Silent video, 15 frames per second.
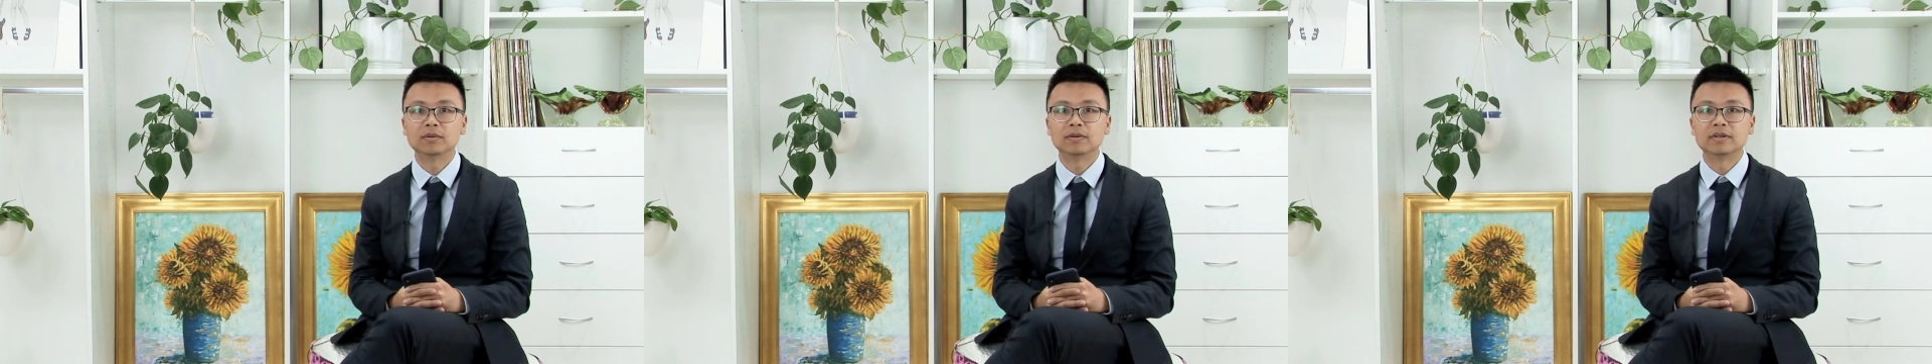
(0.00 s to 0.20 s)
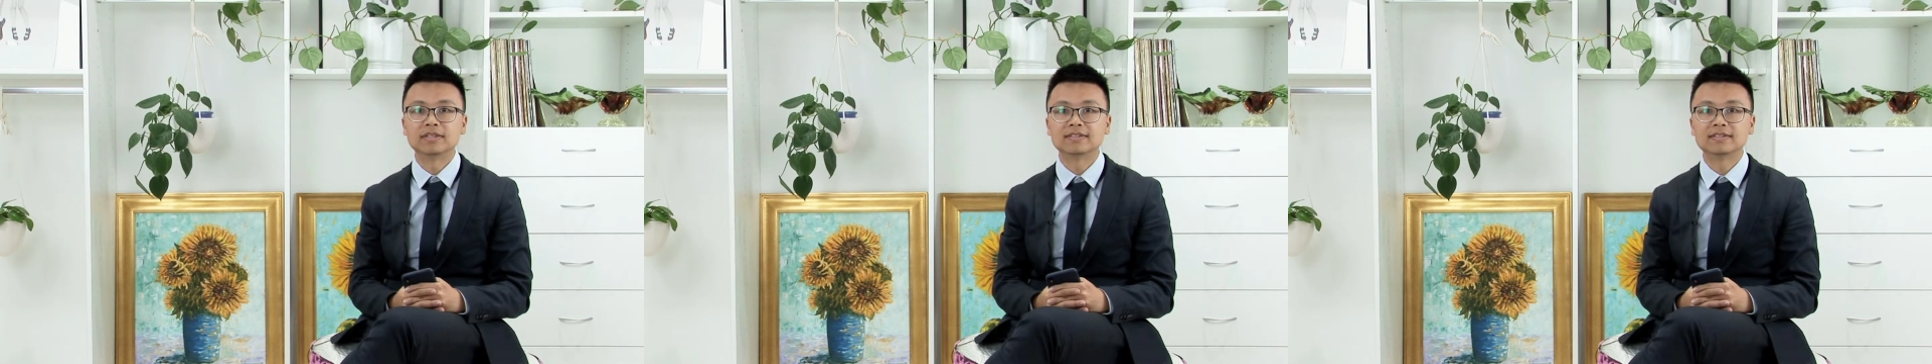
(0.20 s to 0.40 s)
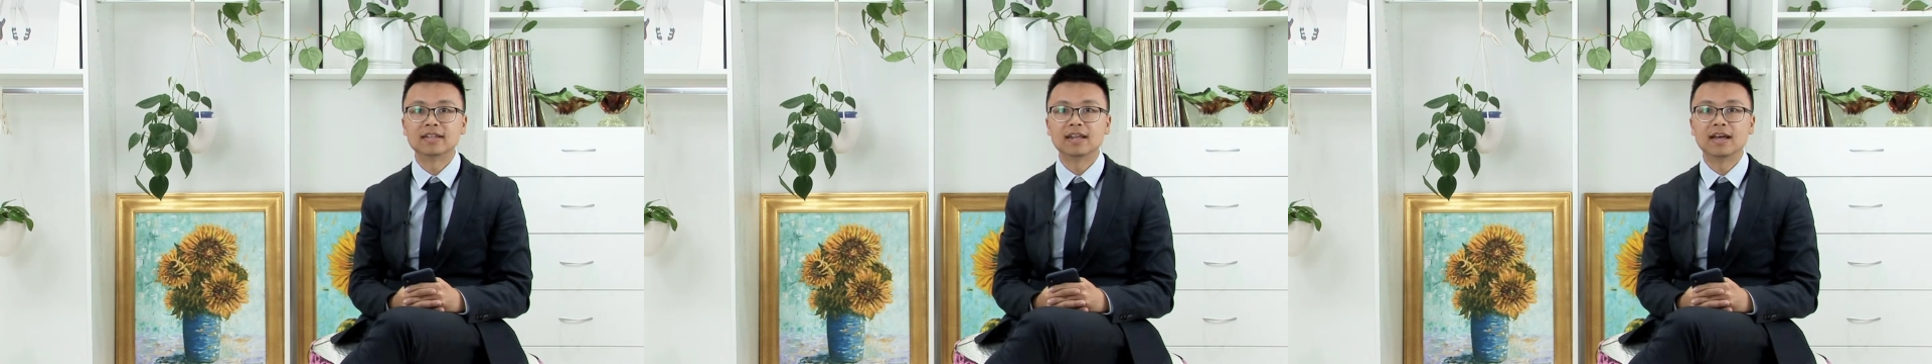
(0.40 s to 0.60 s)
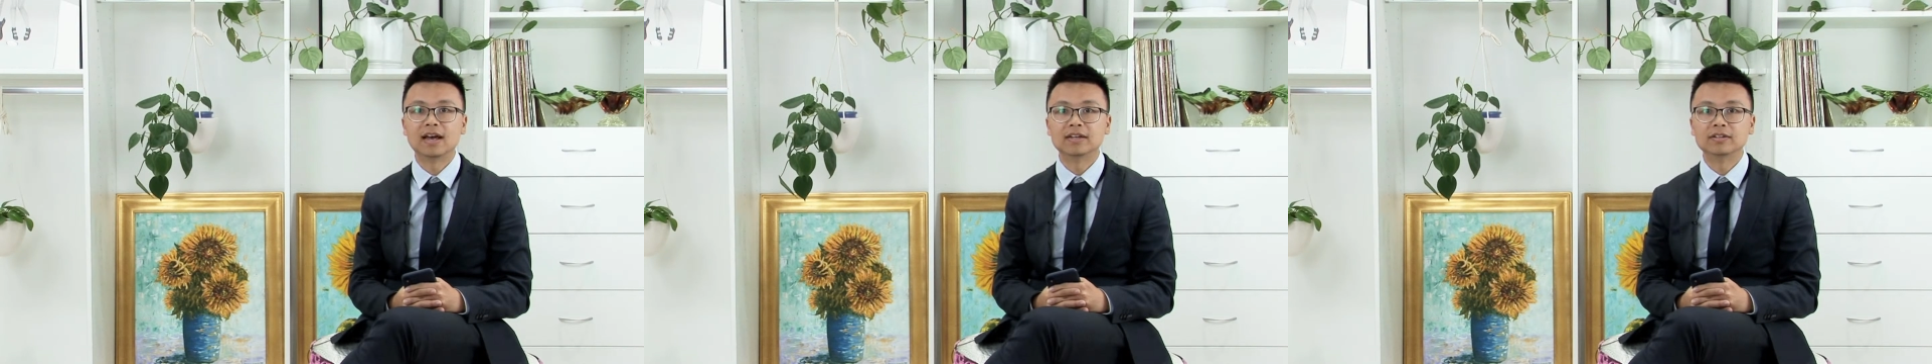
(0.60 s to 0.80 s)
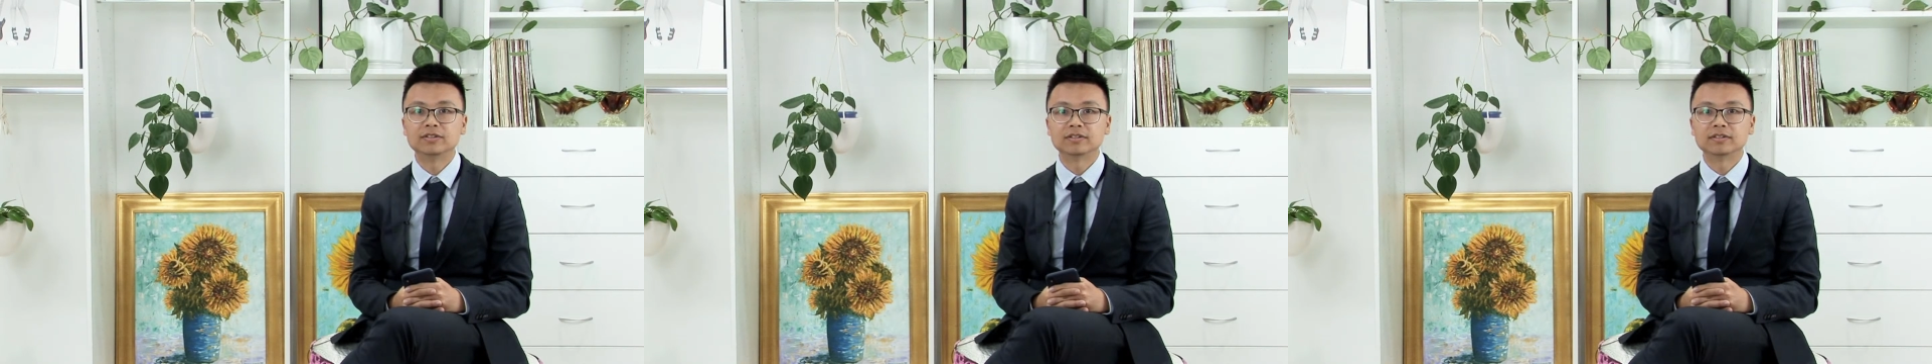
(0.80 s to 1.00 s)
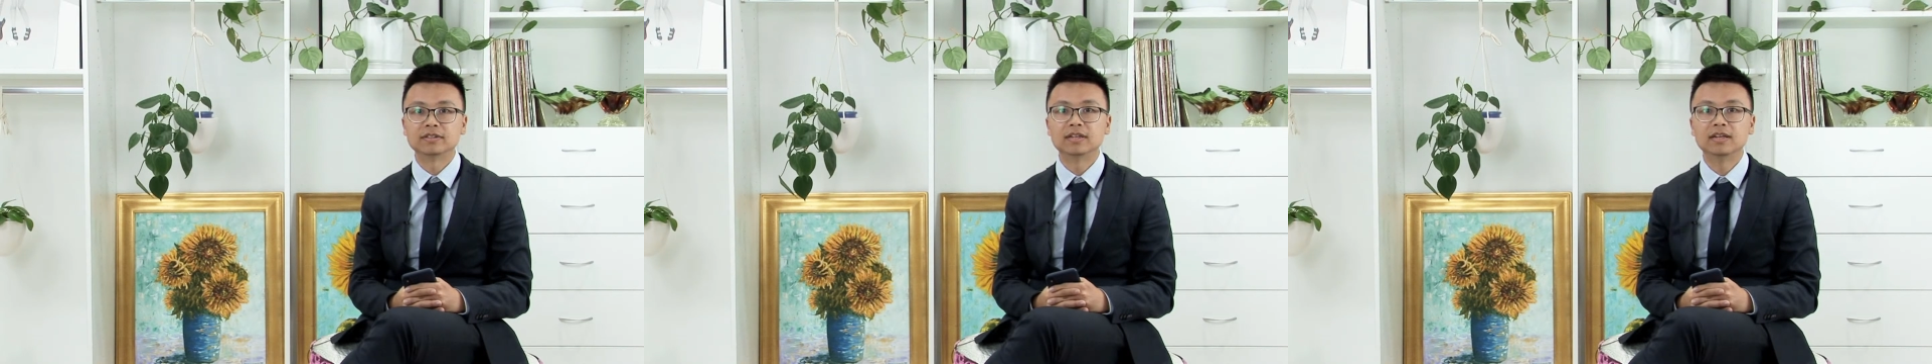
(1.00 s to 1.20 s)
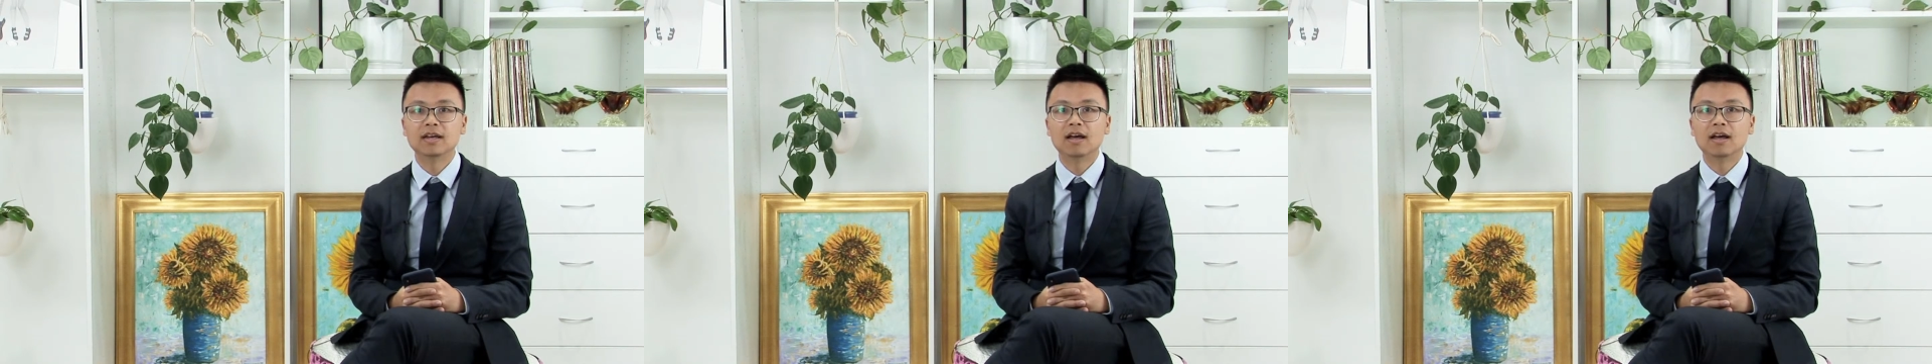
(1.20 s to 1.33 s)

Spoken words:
real estate agent,